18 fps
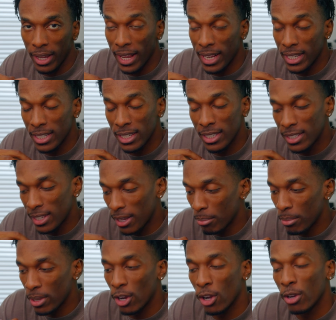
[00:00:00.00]
and she
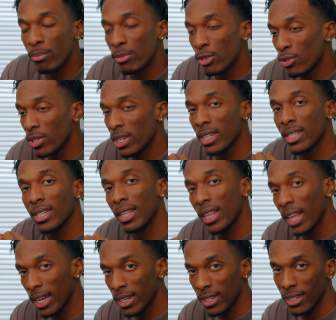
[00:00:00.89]
sent me her music
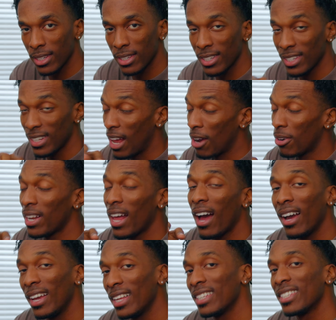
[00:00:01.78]
selection. So now in
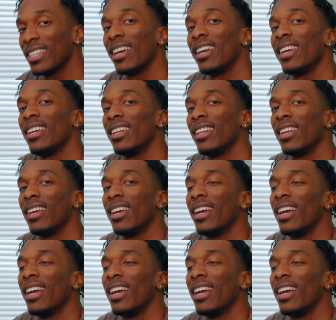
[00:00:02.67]
hindsight,